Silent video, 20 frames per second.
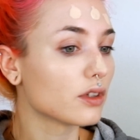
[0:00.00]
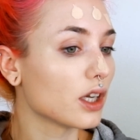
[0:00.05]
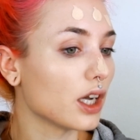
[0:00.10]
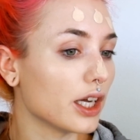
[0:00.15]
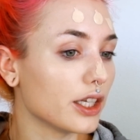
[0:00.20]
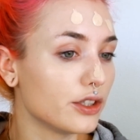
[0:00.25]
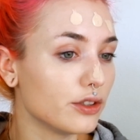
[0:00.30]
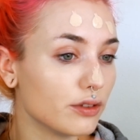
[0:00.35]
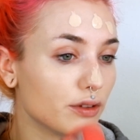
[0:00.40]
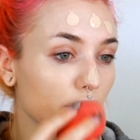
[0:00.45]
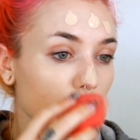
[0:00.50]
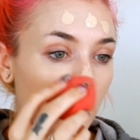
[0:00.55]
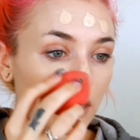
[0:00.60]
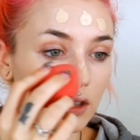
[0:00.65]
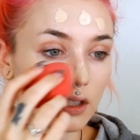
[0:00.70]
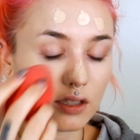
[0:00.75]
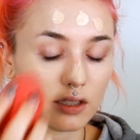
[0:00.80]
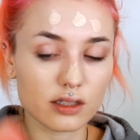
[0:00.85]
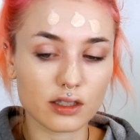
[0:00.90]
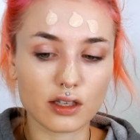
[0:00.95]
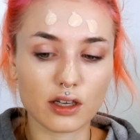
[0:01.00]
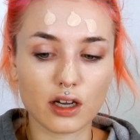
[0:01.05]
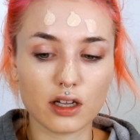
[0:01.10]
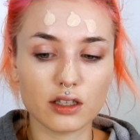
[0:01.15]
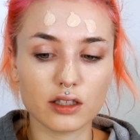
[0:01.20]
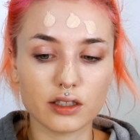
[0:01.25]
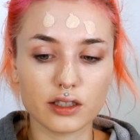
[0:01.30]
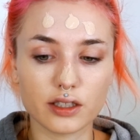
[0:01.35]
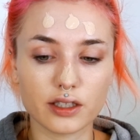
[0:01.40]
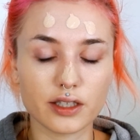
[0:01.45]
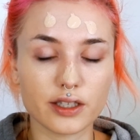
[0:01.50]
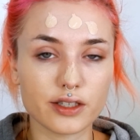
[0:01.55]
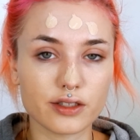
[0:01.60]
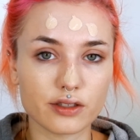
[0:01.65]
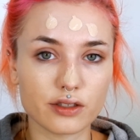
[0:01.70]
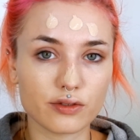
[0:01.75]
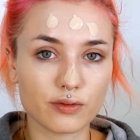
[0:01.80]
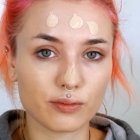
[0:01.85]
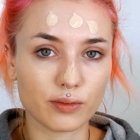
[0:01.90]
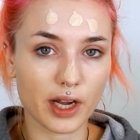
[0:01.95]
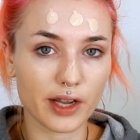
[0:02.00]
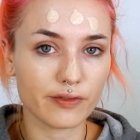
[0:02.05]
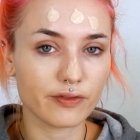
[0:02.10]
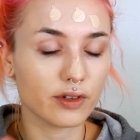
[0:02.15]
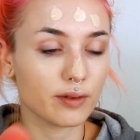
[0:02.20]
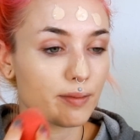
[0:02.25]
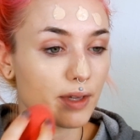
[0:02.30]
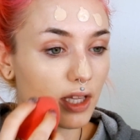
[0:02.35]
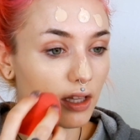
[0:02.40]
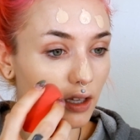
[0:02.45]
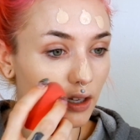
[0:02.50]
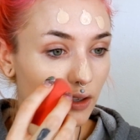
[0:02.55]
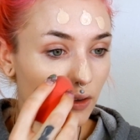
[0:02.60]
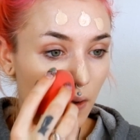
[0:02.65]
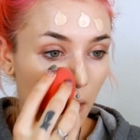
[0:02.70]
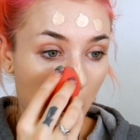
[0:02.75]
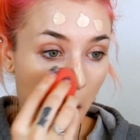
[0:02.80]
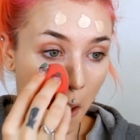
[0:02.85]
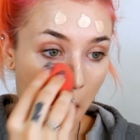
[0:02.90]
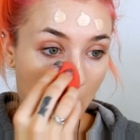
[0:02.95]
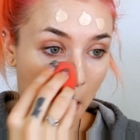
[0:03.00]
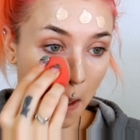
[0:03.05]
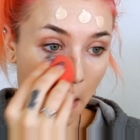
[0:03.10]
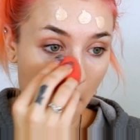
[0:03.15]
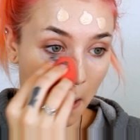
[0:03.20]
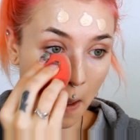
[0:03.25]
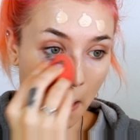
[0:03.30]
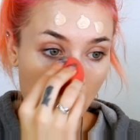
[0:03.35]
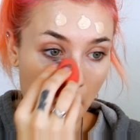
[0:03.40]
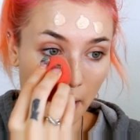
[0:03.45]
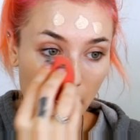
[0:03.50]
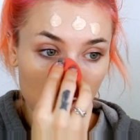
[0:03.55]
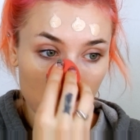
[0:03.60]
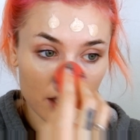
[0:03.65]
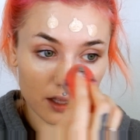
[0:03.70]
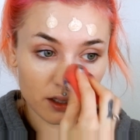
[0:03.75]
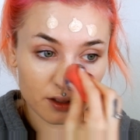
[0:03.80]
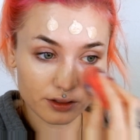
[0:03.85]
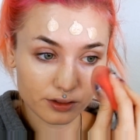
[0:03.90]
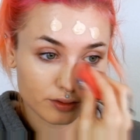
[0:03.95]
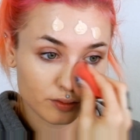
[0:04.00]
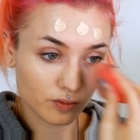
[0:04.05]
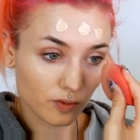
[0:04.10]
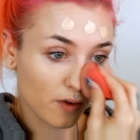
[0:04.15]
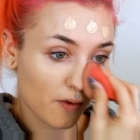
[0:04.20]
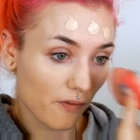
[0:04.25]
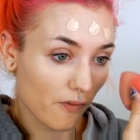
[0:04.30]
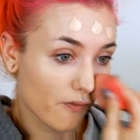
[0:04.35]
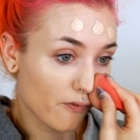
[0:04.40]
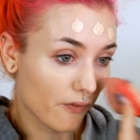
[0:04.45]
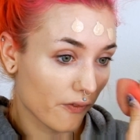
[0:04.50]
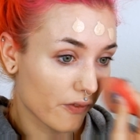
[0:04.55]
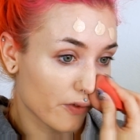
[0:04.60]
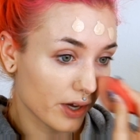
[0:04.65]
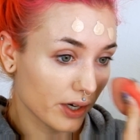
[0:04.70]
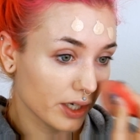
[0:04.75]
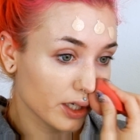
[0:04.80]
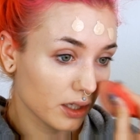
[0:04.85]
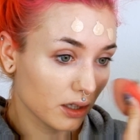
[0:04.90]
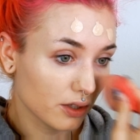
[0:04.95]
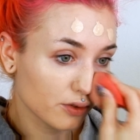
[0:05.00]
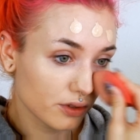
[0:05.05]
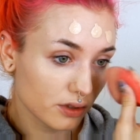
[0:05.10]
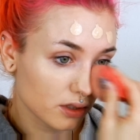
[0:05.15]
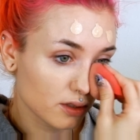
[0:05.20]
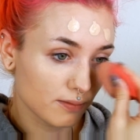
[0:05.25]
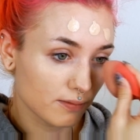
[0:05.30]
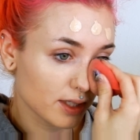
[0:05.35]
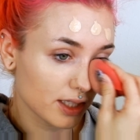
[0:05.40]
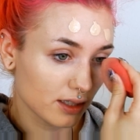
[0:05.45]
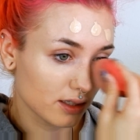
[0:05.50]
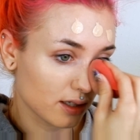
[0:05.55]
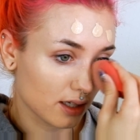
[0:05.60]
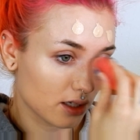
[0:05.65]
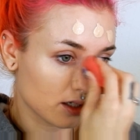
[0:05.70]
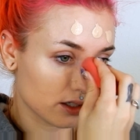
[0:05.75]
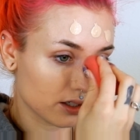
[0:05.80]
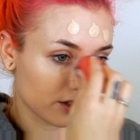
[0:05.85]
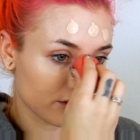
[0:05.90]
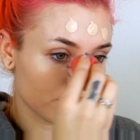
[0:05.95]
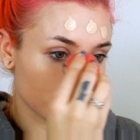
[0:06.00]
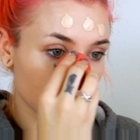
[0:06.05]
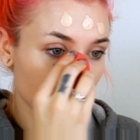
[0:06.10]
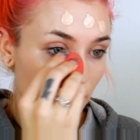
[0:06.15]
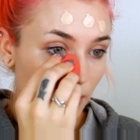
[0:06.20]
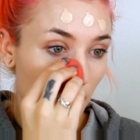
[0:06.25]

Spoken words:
I do think this color is right for me though. It looks very close to my skin tone.